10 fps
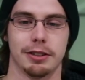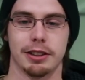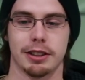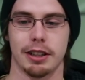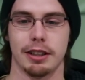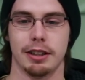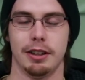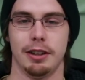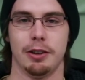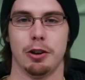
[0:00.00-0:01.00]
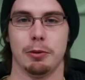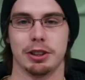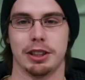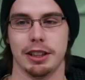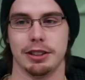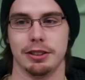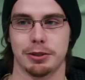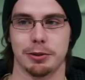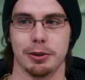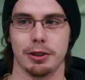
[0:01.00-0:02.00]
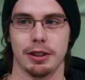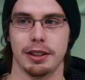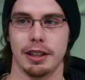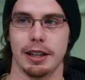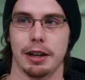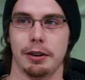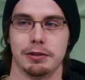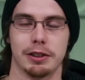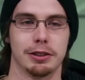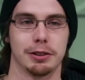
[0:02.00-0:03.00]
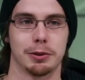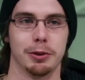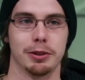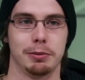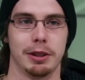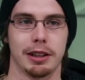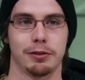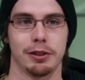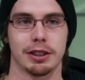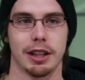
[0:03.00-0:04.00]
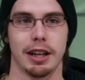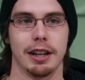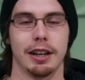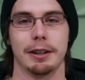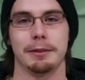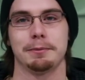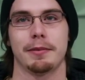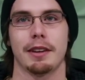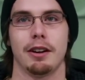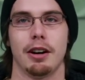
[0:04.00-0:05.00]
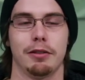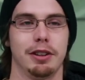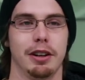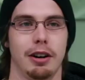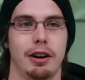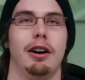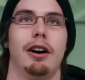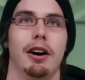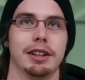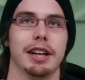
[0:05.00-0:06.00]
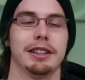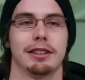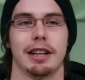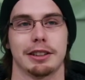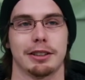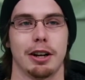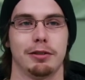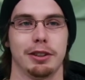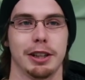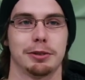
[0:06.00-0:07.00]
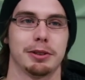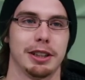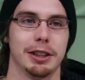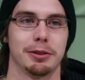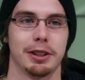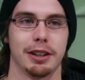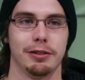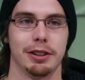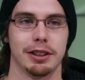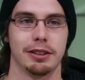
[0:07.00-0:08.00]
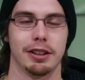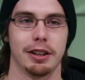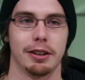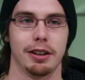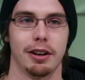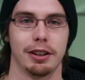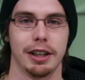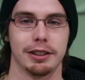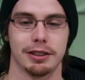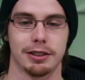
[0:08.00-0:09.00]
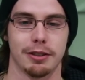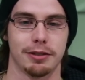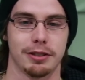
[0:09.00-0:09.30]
There was a whole bunch of kids in school and uh, I was visiting the schools and be like the first guy uh, off, off, on the ice and last guy off the ice when the kids were there to visit um, on the ice and stuff.